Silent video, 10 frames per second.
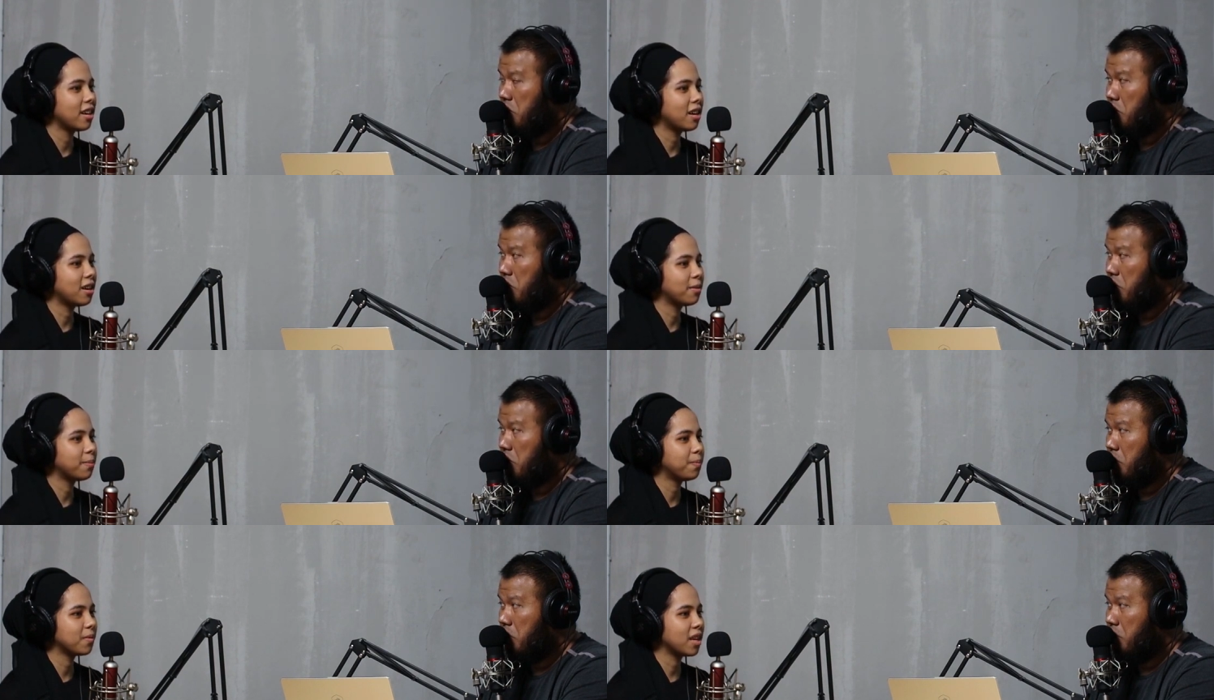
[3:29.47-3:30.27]

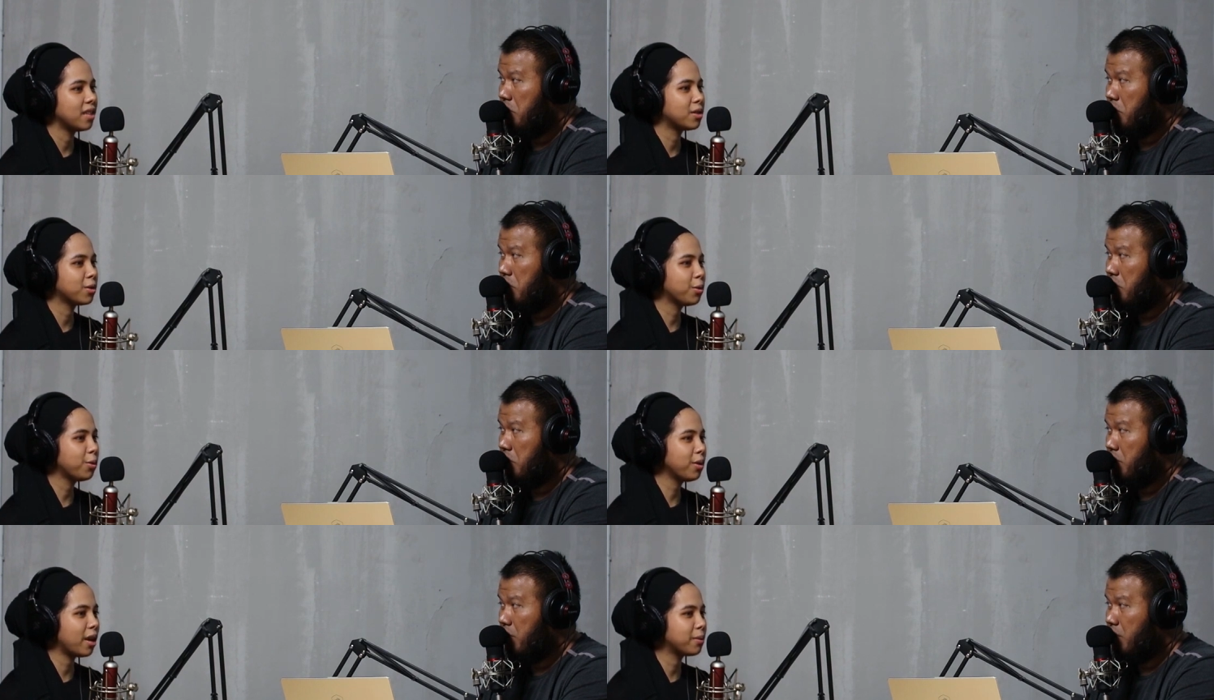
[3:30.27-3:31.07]
Speaker 1: Um, in
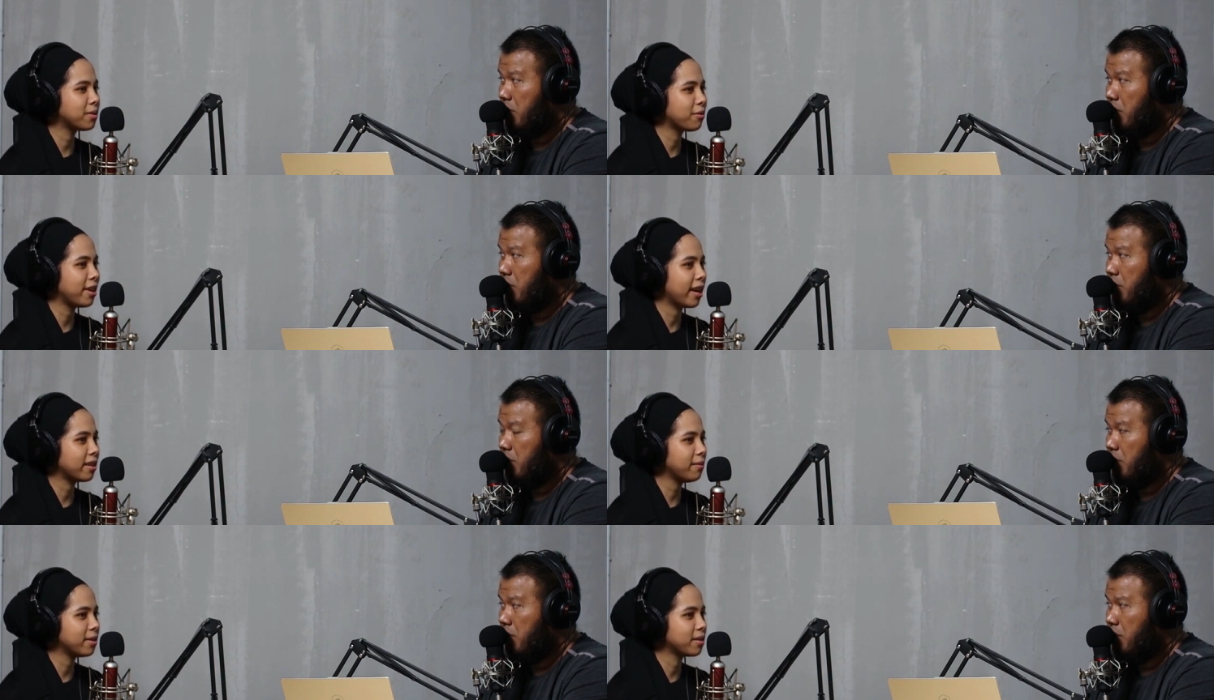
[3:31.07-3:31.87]
school, I wasn't really
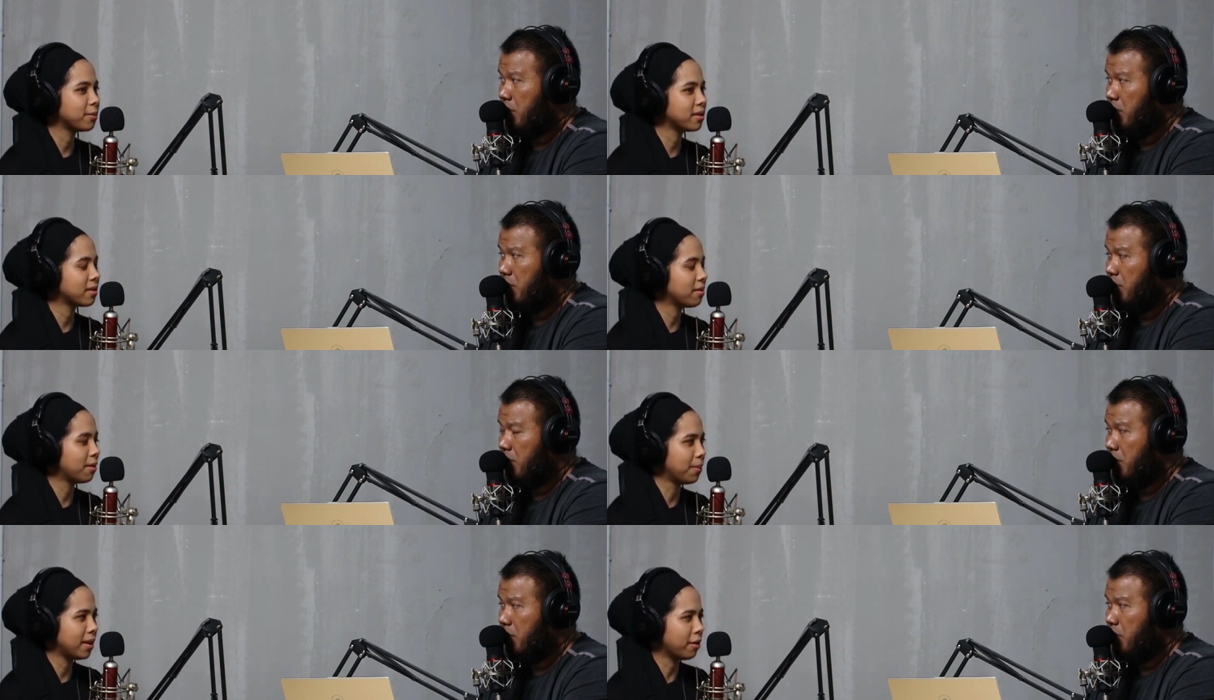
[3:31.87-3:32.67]
active because I was
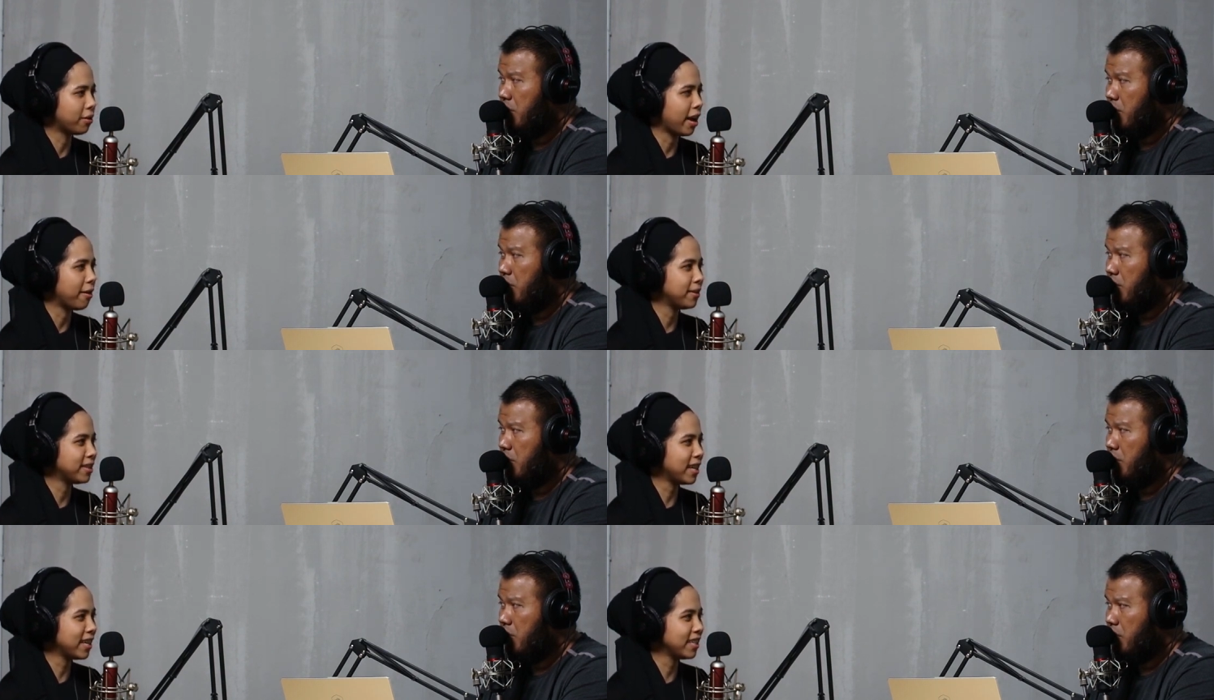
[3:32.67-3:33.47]
a bit on the heavy
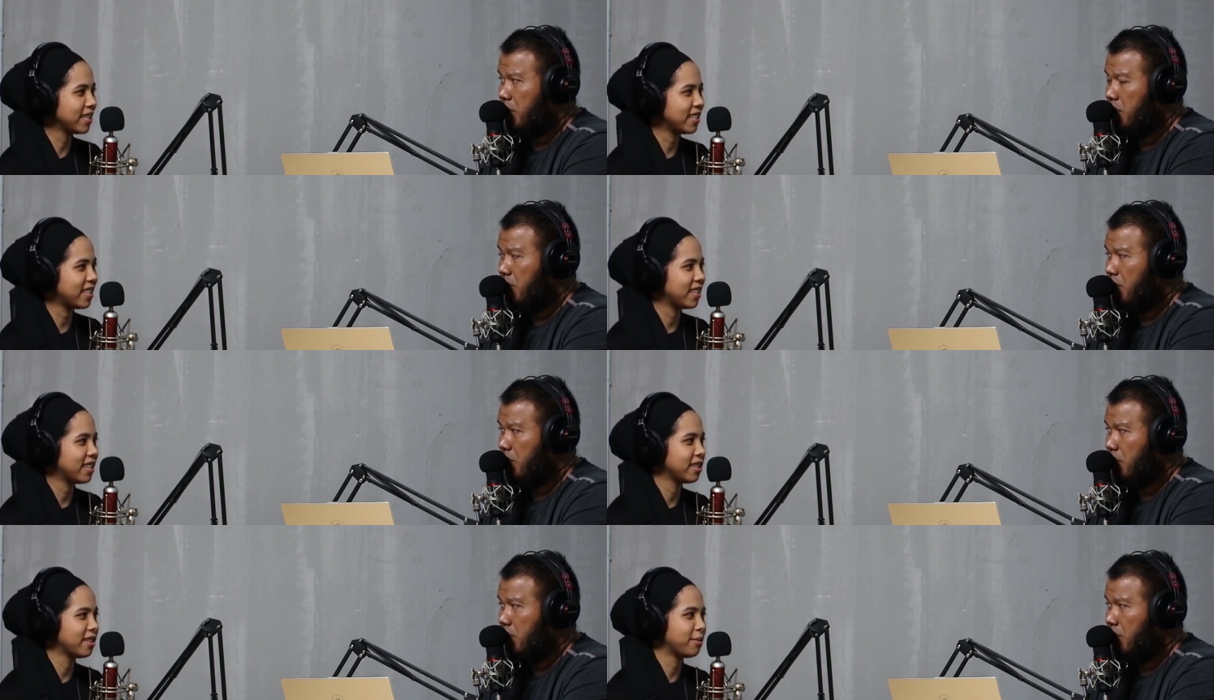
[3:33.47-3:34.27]
side, mm-hmm.
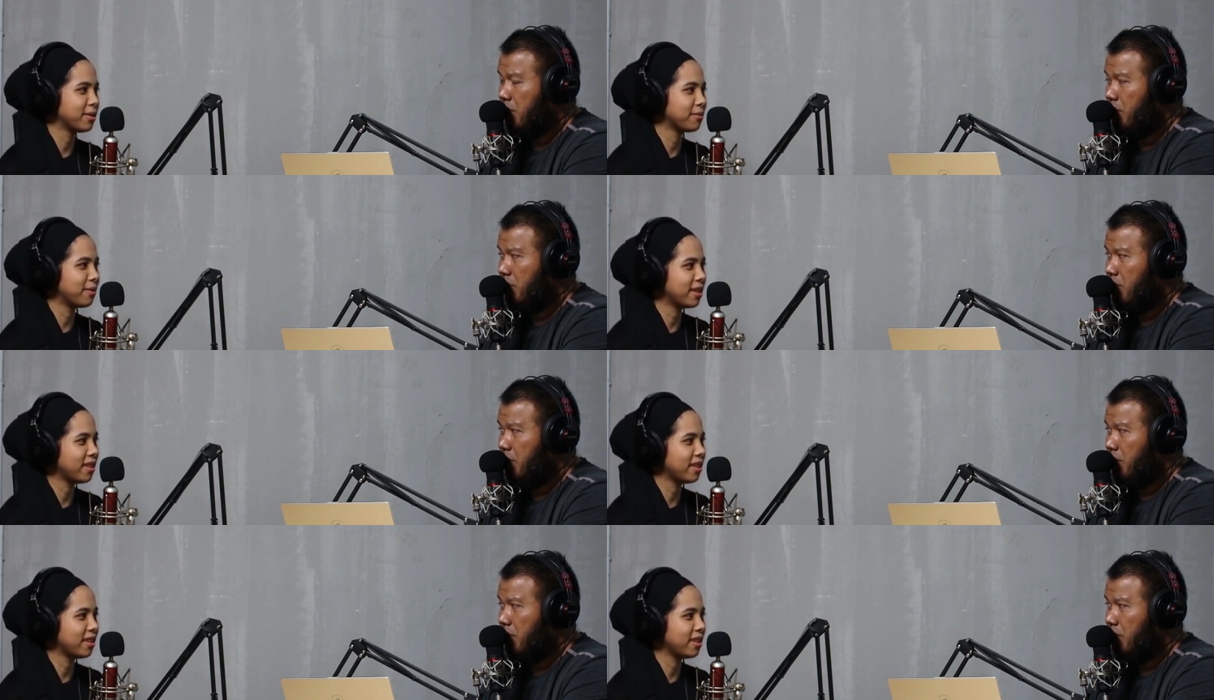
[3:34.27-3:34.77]
and I was very